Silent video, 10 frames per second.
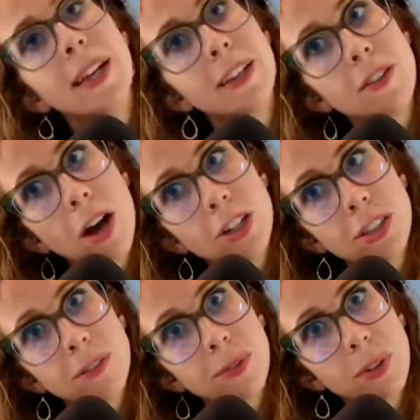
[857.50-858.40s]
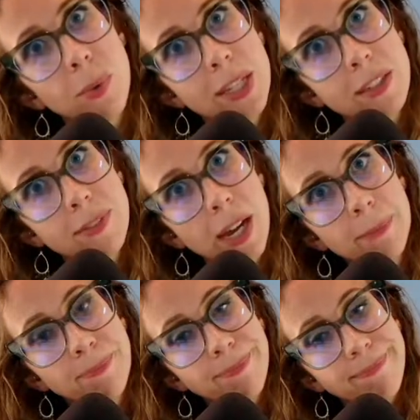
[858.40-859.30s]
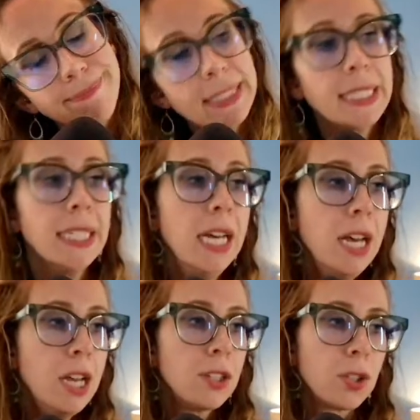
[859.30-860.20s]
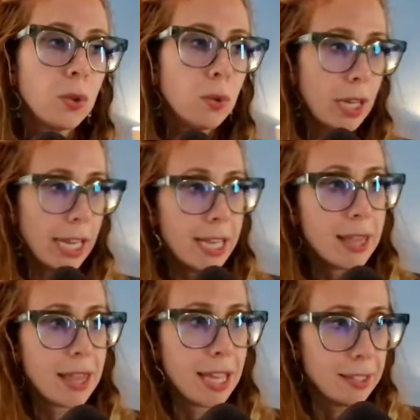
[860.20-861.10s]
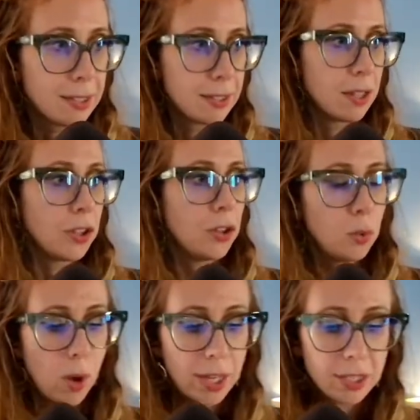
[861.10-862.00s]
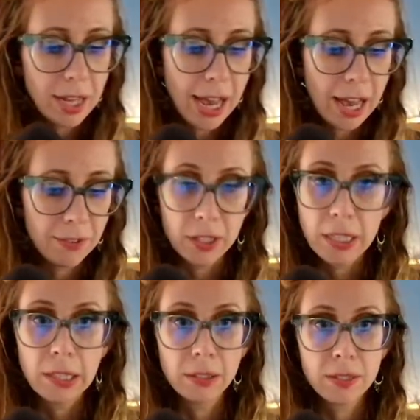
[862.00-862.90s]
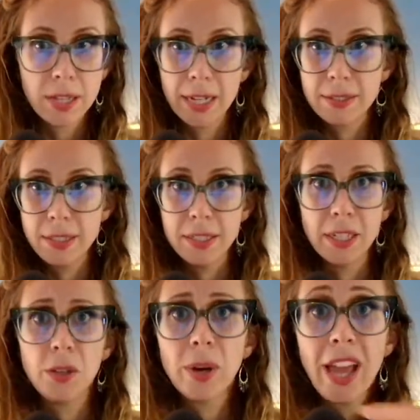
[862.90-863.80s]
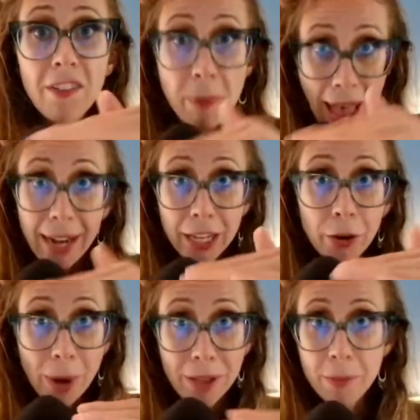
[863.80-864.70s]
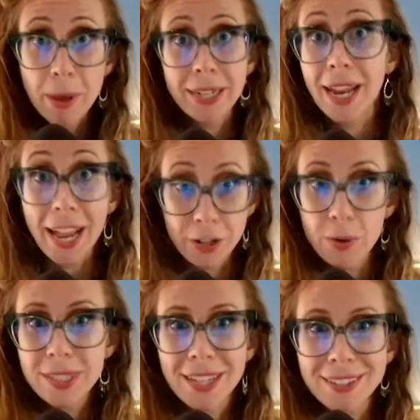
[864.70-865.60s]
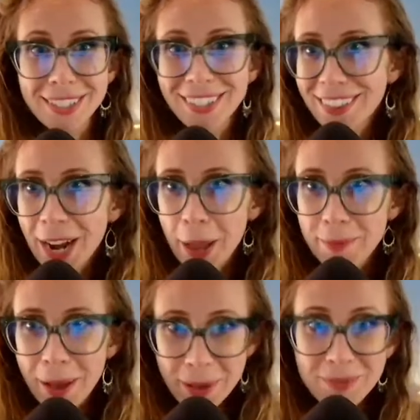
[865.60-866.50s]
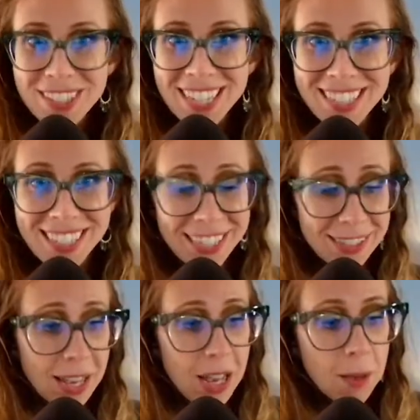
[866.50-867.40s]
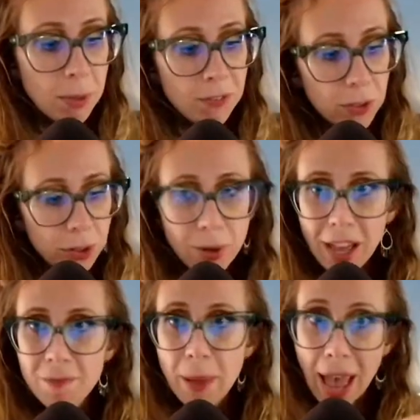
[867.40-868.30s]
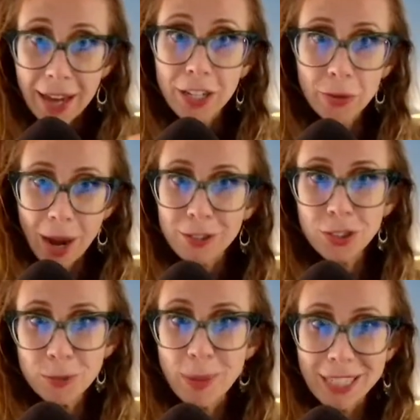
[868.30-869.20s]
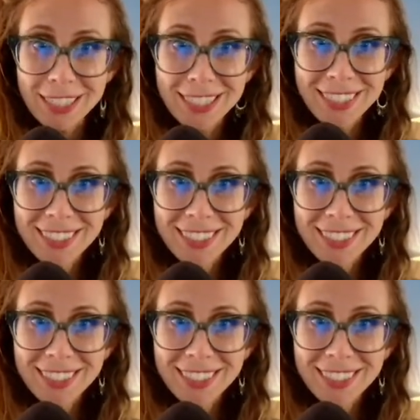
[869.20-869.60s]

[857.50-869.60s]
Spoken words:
and exhaustion for a waste of time. So in this, you want to have a clear design CTA. You want to have padding around the button. I know it sounds silly that I'm emphasizing this, but if you don't have padding around your button,